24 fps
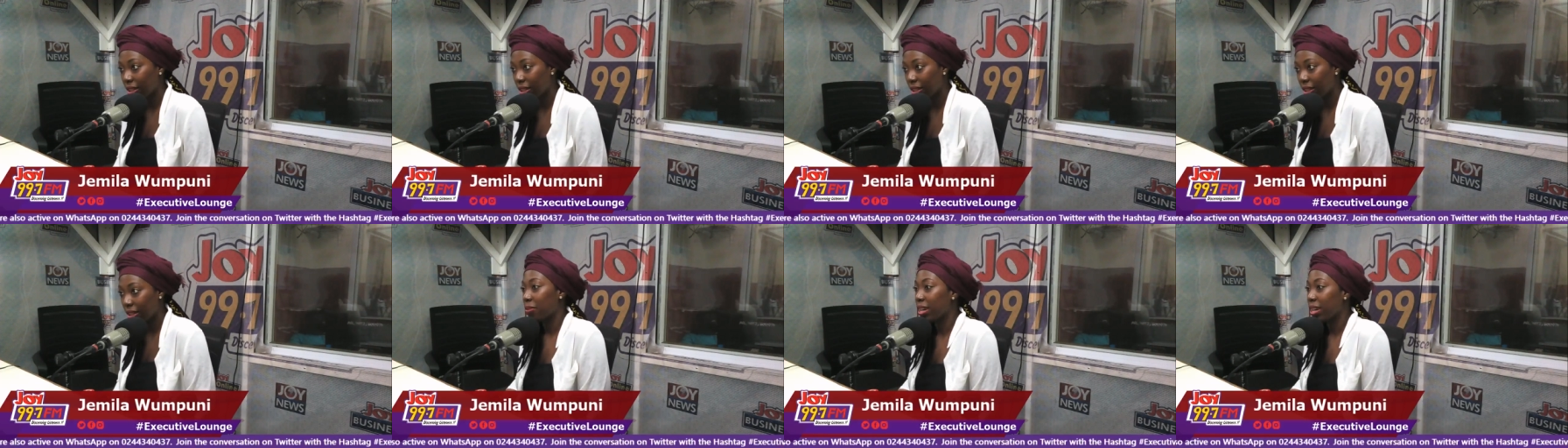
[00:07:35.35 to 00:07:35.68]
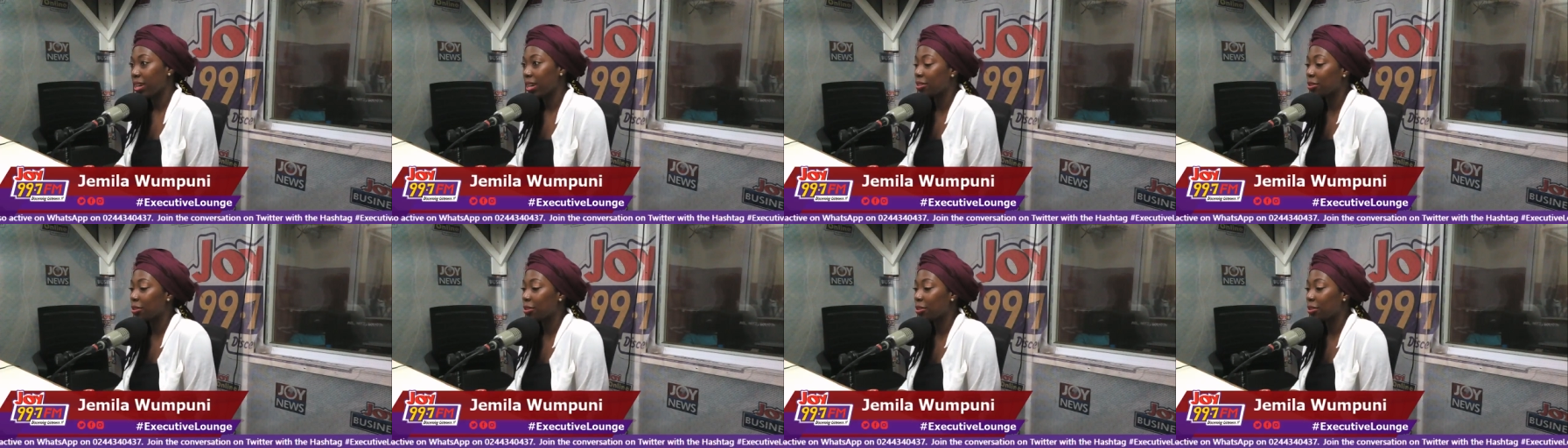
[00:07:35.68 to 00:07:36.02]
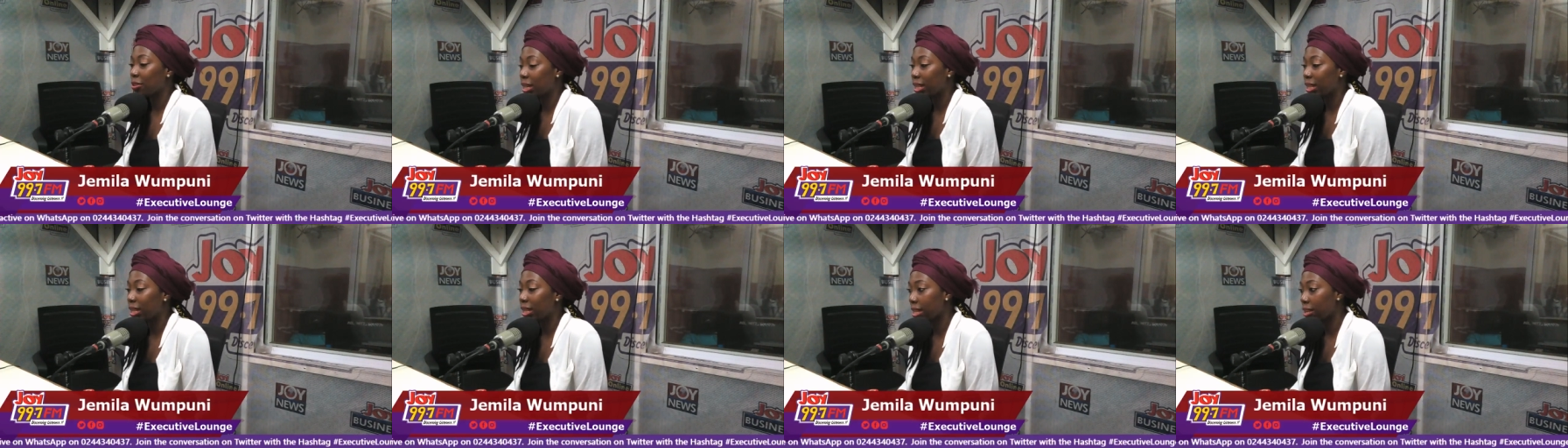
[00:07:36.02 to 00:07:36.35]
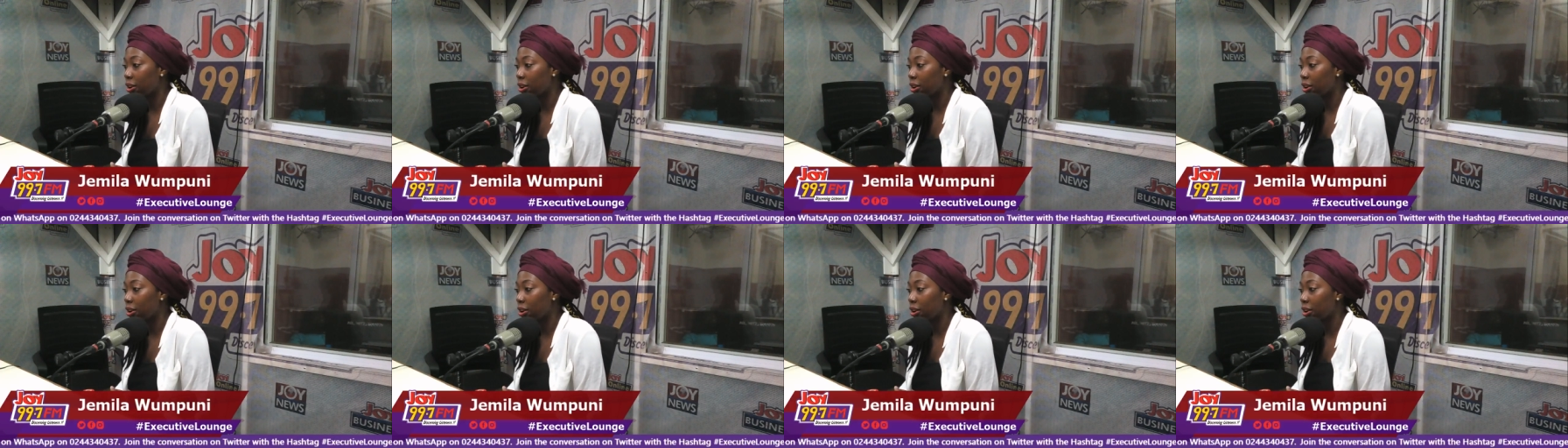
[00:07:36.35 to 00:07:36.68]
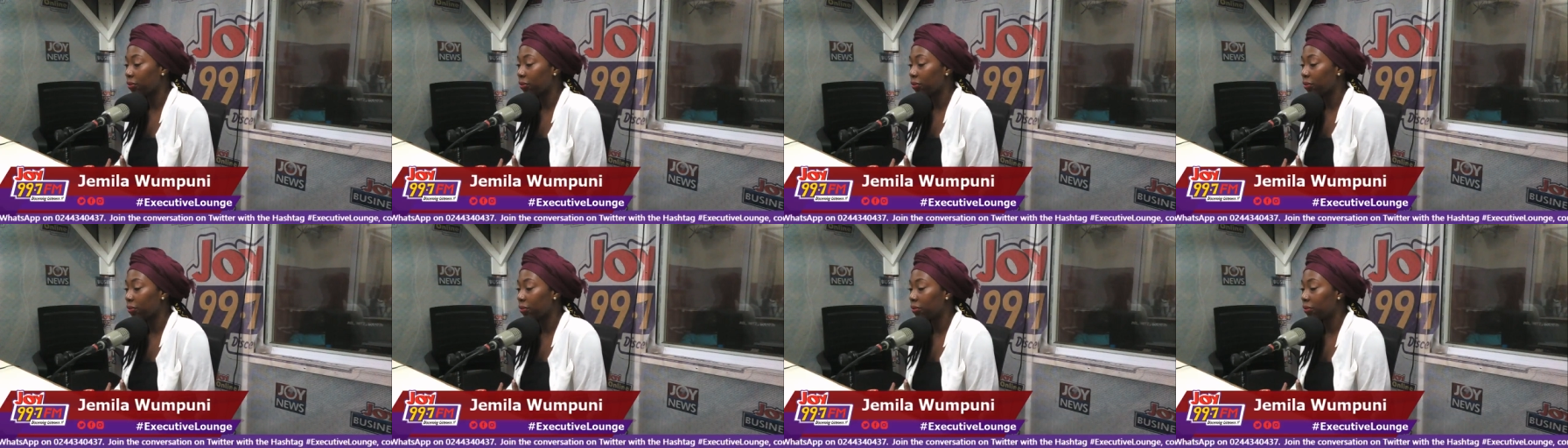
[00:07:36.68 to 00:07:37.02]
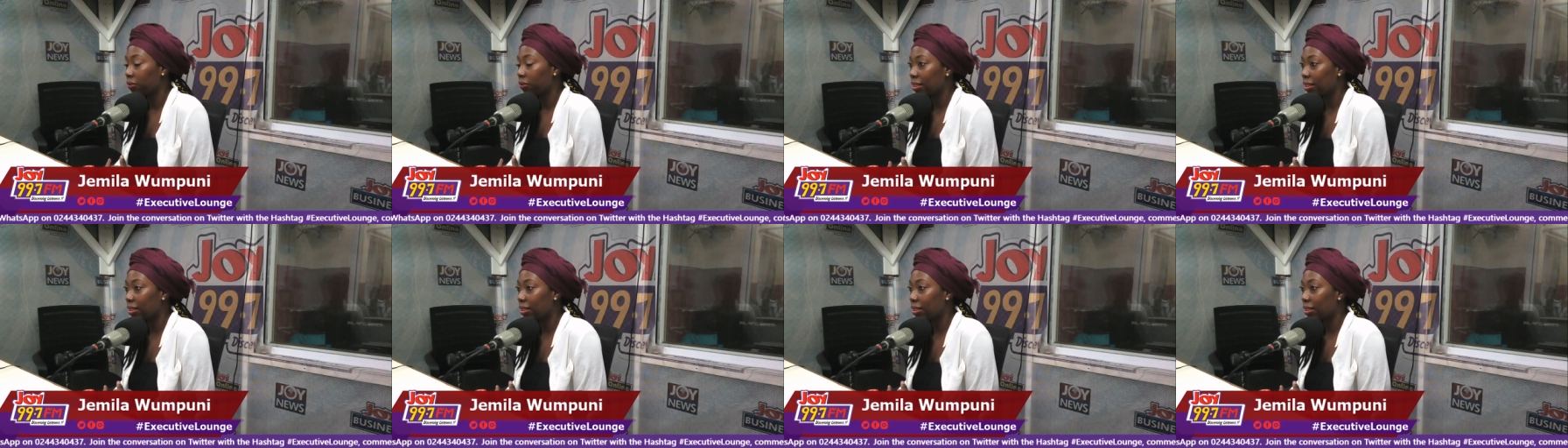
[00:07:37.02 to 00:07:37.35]
Right. So I think all of
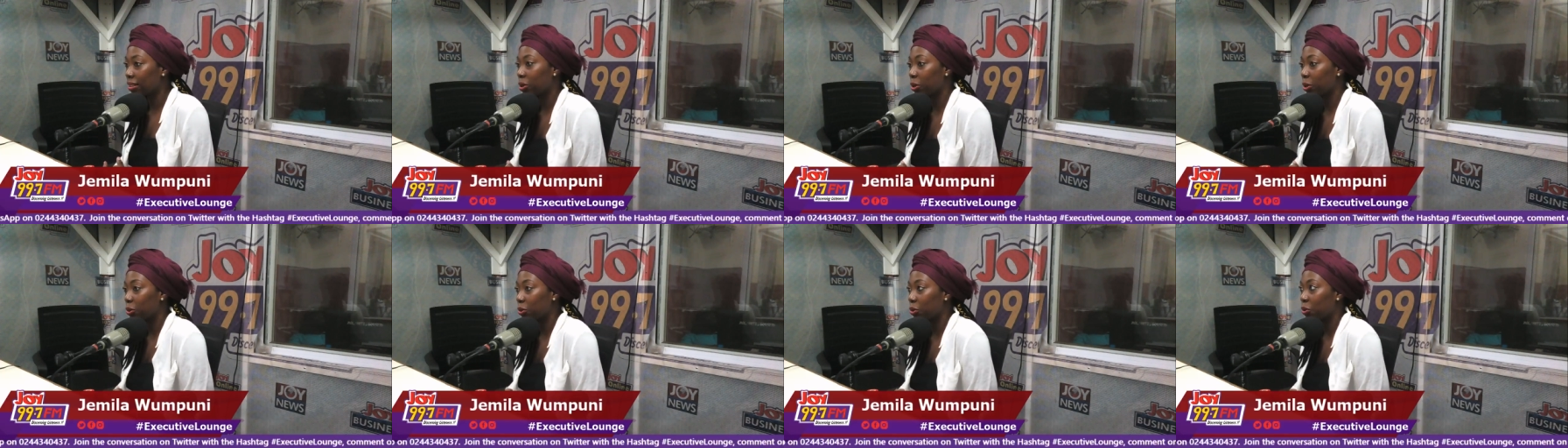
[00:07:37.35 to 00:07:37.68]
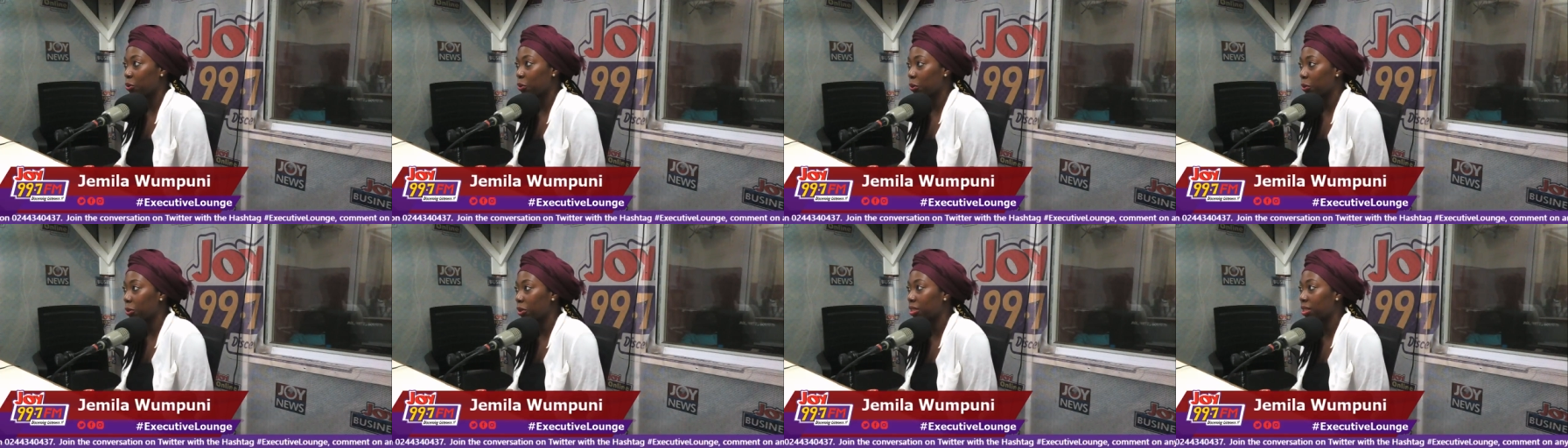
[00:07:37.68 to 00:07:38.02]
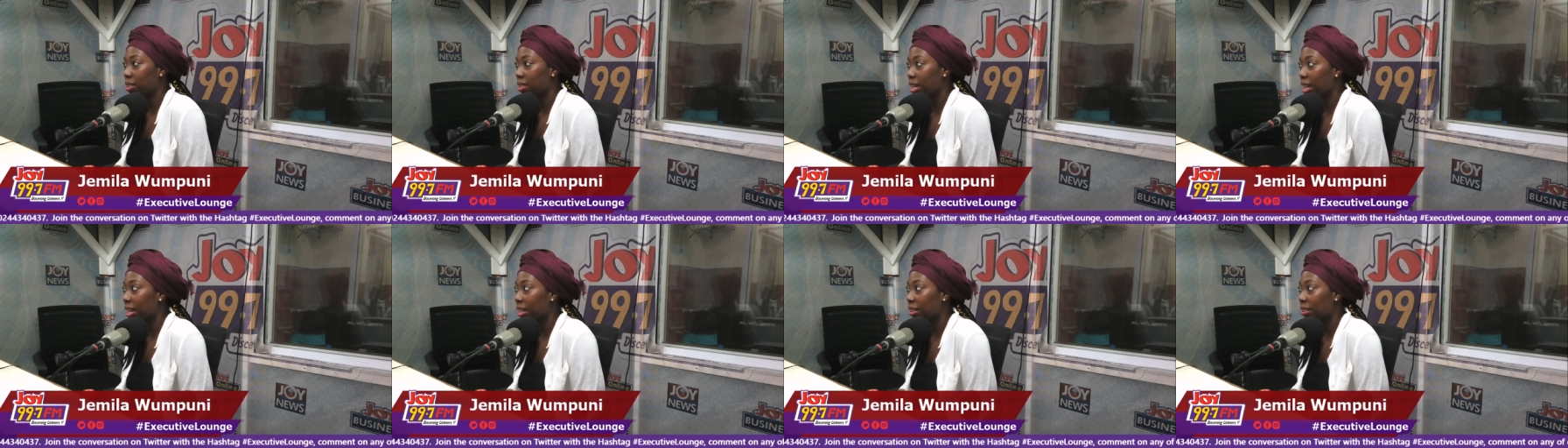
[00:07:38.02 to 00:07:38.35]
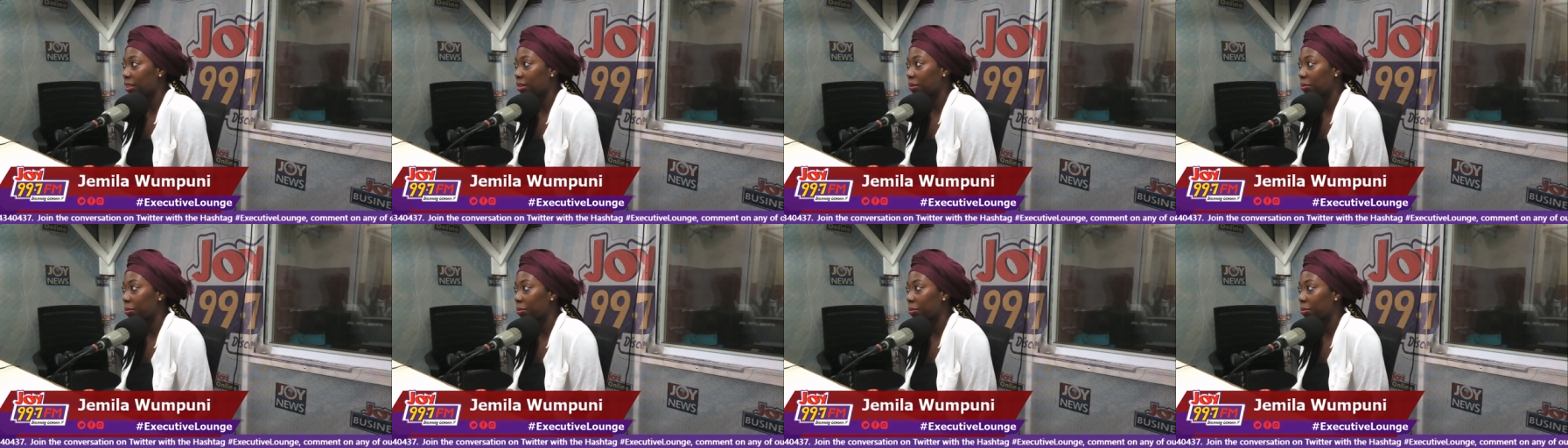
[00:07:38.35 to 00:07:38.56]
that built towards that.